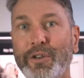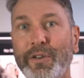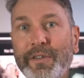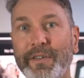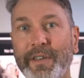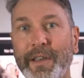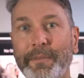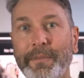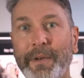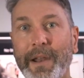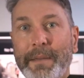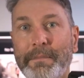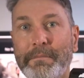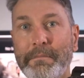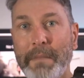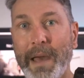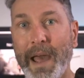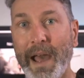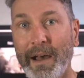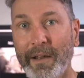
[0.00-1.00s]
You simply
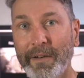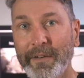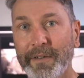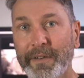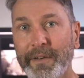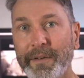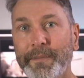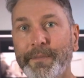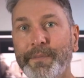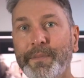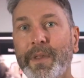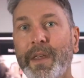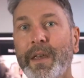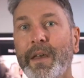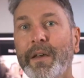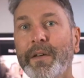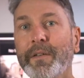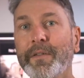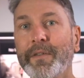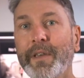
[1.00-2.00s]
mount
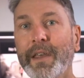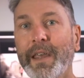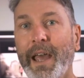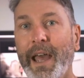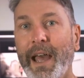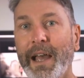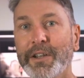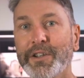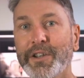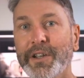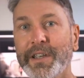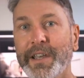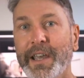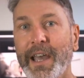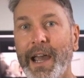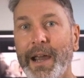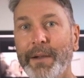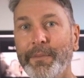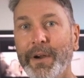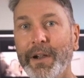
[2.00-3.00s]
the action
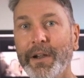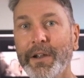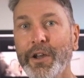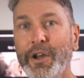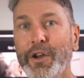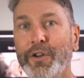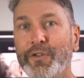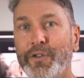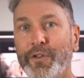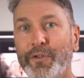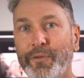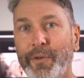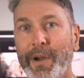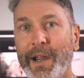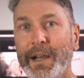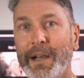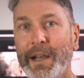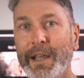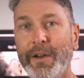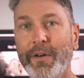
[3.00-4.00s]
camera
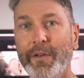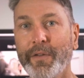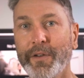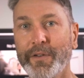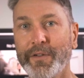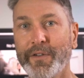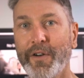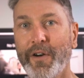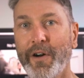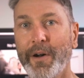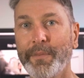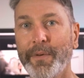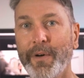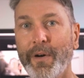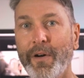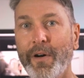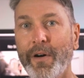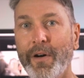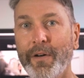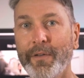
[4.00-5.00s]
directly on the
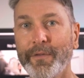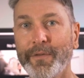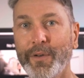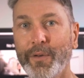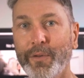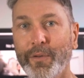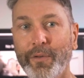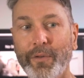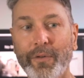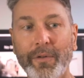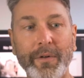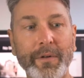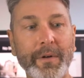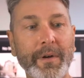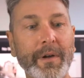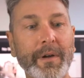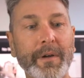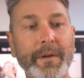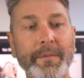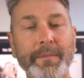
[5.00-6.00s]
top of
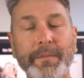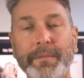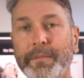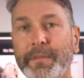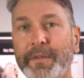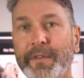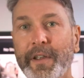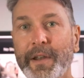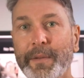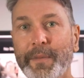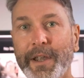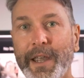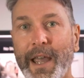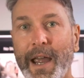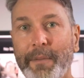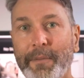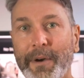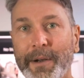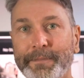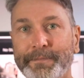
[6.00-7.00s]
your cinema
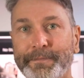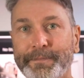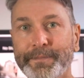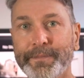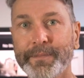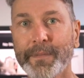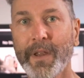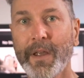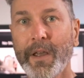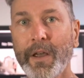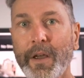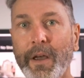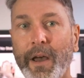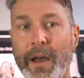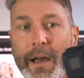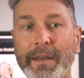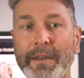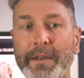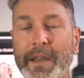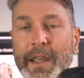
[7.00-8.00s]
camera.
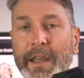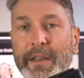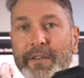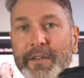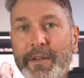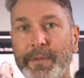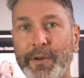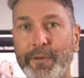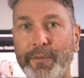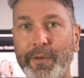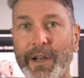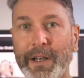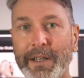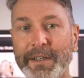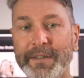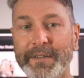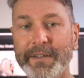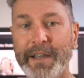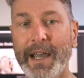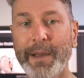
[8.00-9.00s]
It needs to be
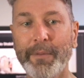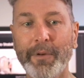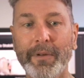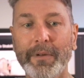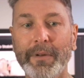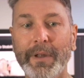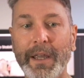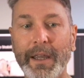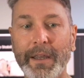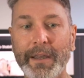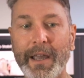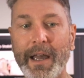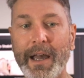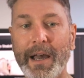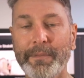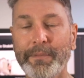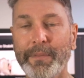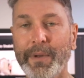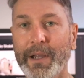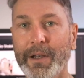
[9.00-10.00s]
really stable. It
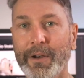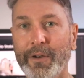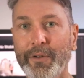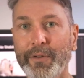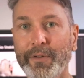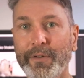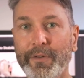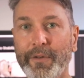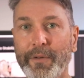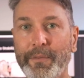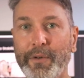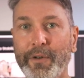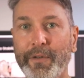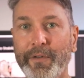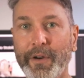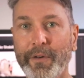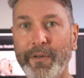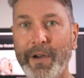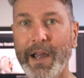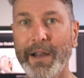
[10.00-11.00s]
can't be loose or
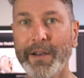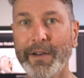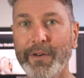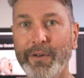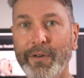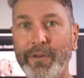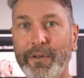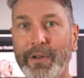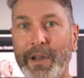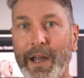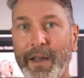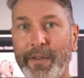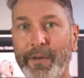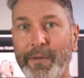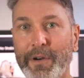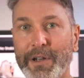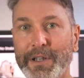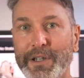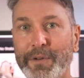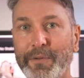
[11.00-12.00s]
moving around at all.
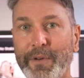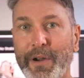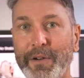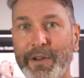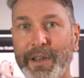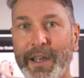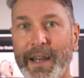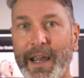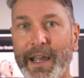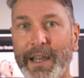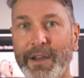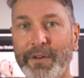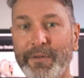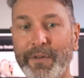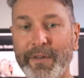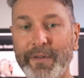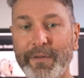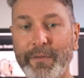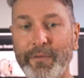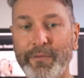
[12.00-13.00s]
Otherwise you won't get
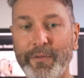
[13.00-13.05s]
accurate